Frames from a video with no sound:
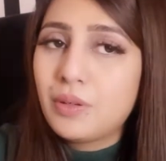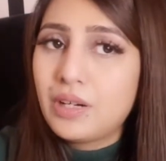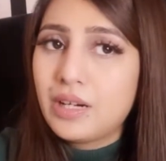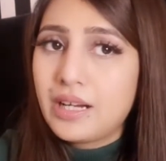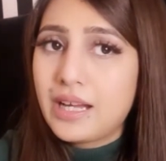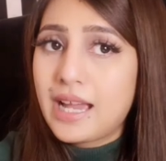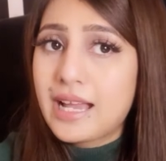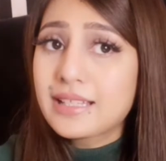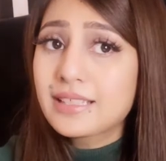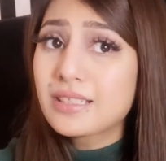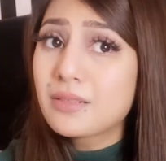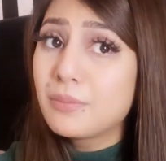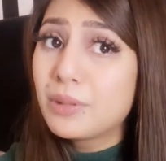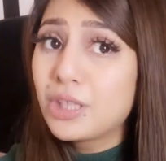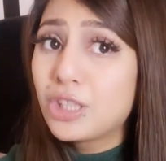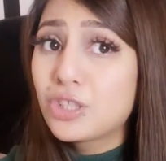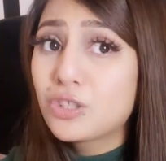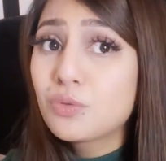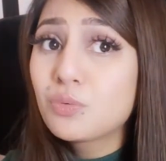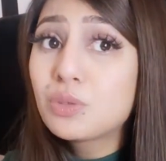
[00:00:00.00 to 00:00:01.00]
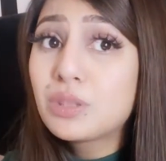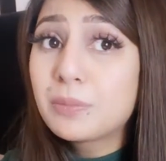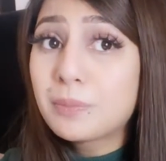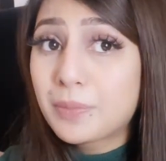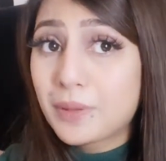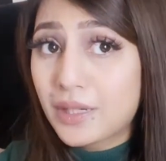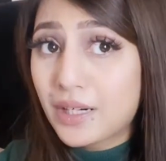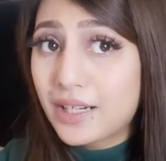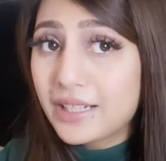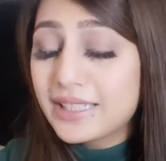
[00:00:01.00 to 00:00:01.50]
as compared to the
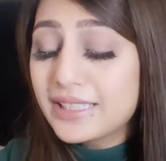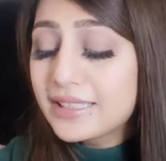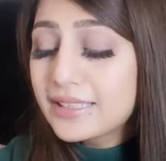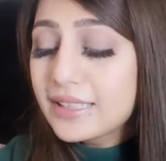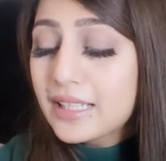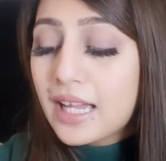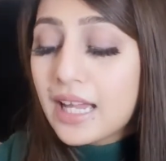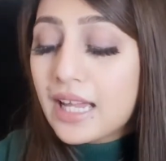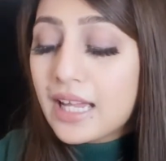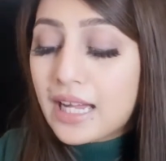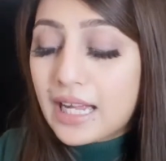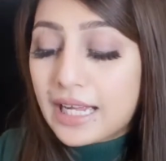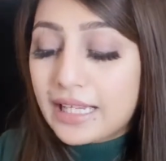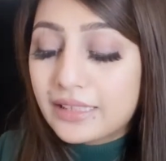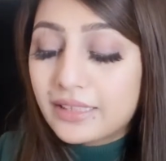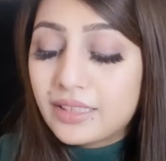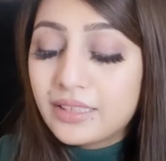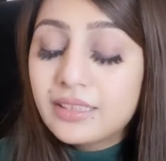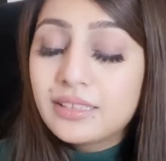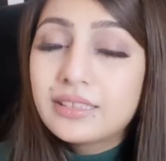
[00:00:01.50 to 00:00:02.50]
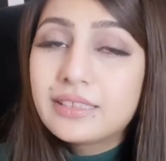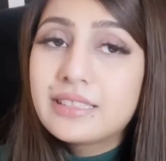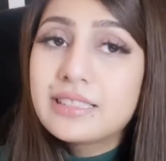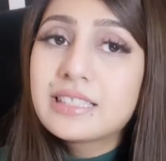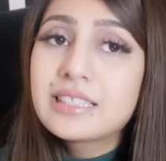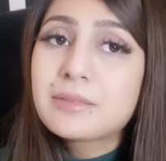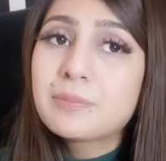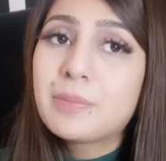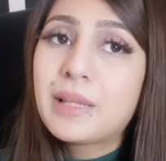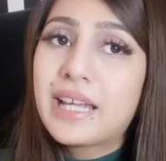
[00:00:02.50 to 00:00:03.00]
price, I think
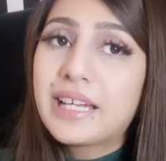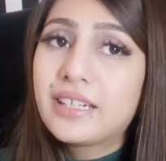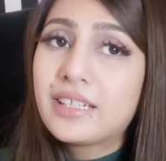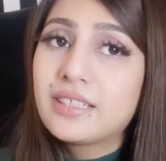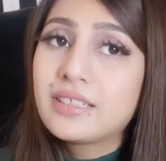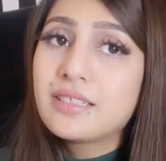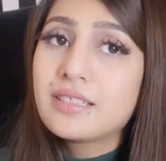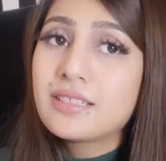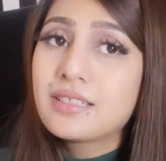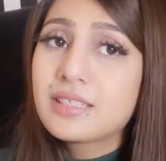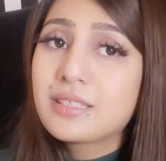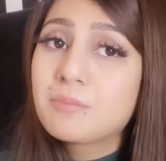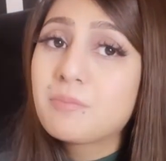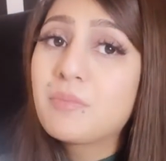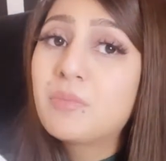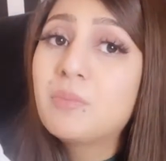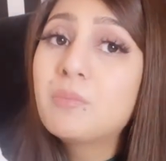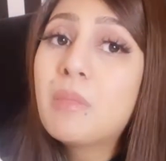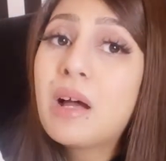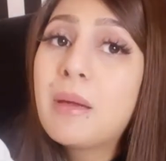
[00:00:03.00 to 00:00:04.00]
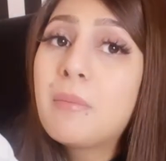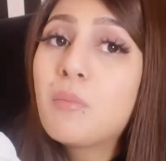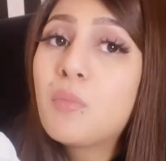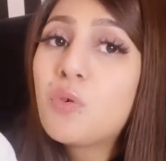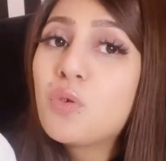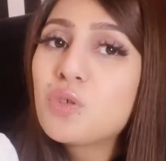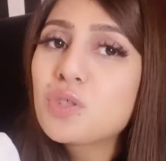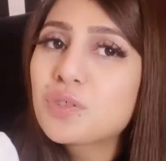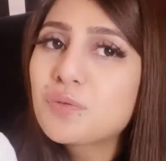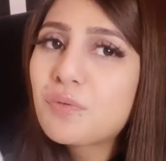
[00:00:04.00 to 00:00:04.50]
this blanket is my
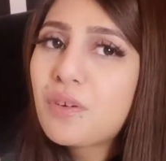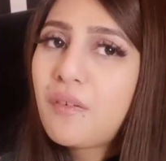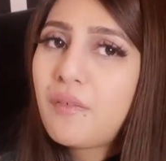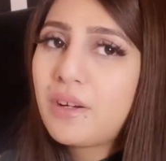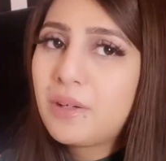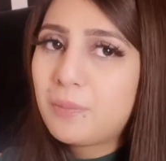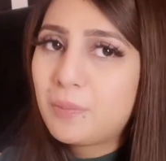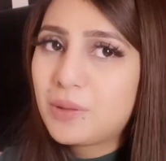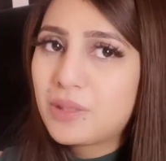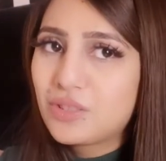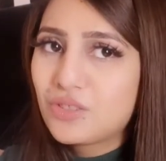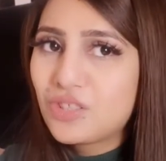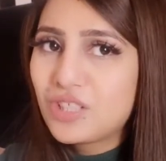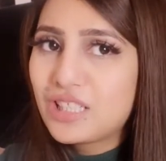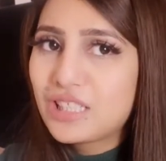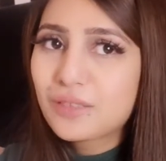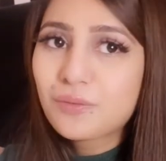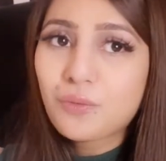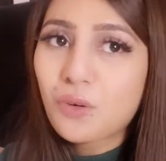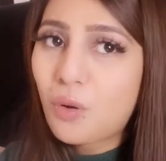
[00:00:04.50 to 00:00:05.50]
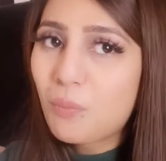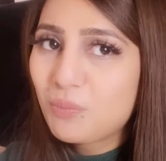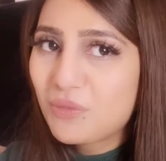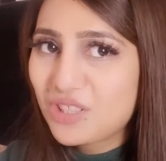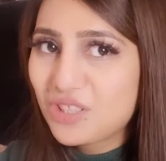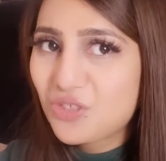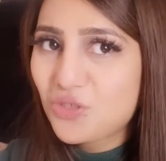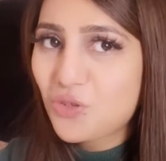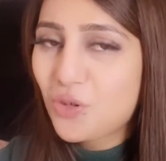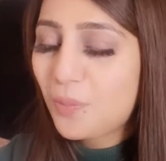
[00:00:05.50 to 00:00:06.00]
most favorite purchase from this
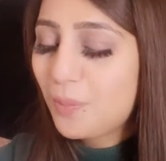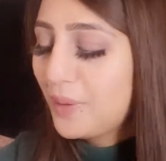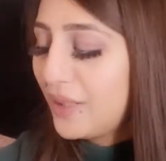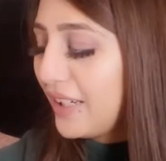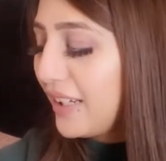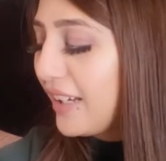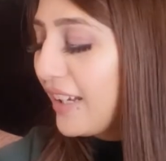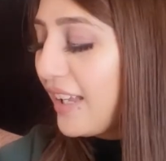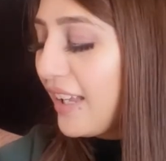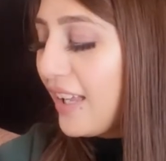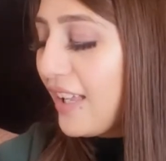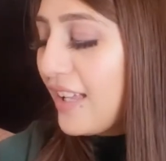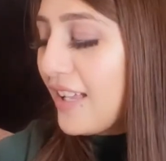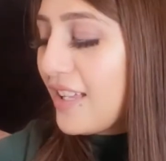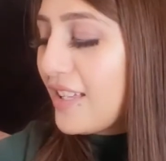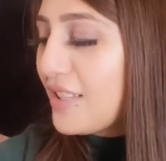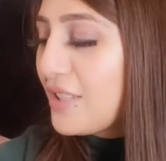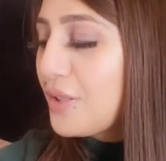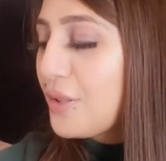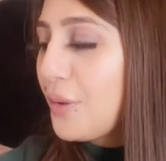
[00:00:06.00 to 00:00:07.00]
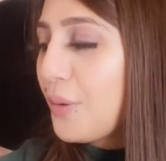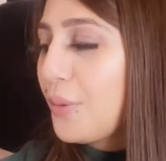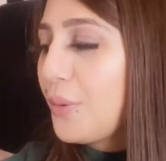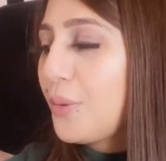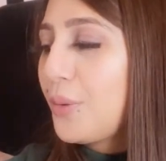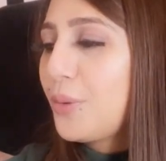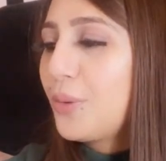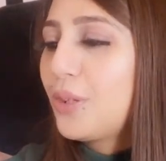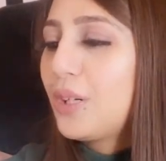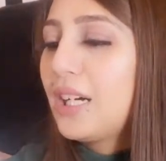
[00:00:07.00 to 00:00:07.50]
shopping.
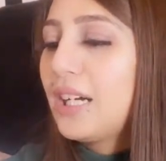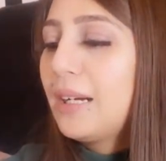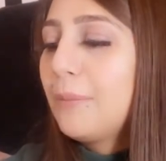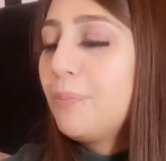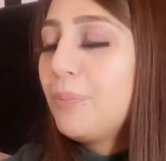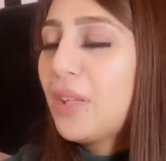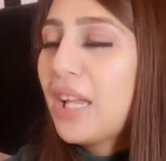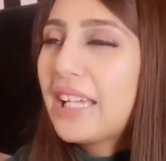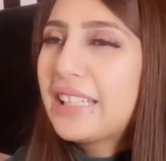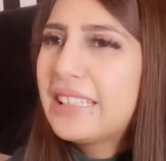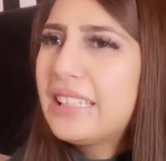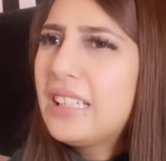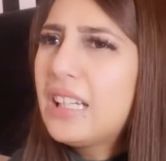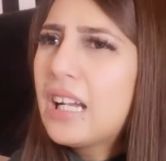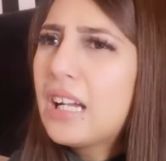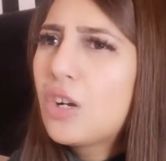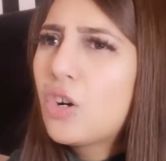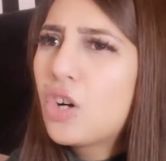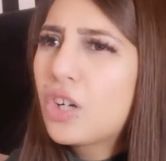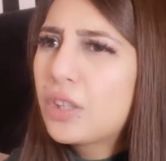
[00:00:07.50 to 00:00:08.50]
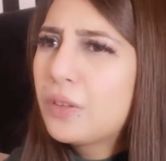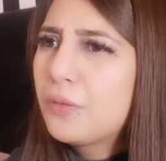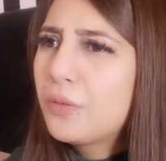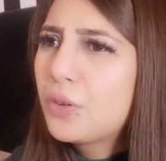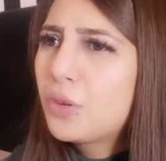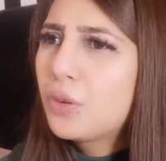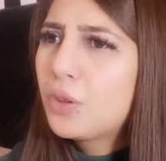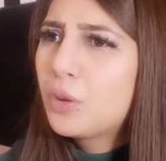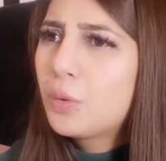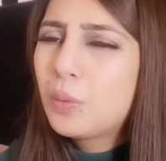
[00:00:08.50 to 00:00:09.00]
So I think I got it
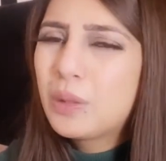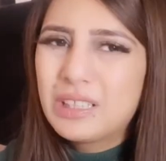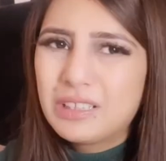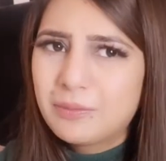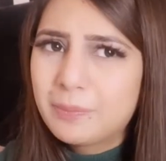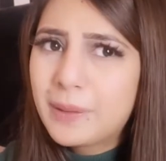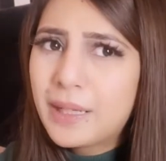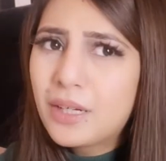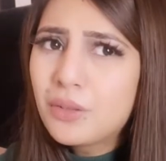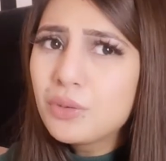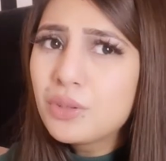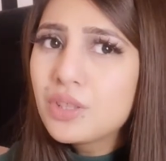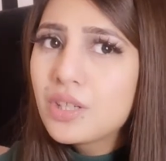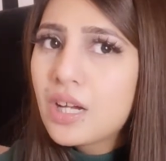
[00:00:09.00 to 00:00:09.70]
for £12,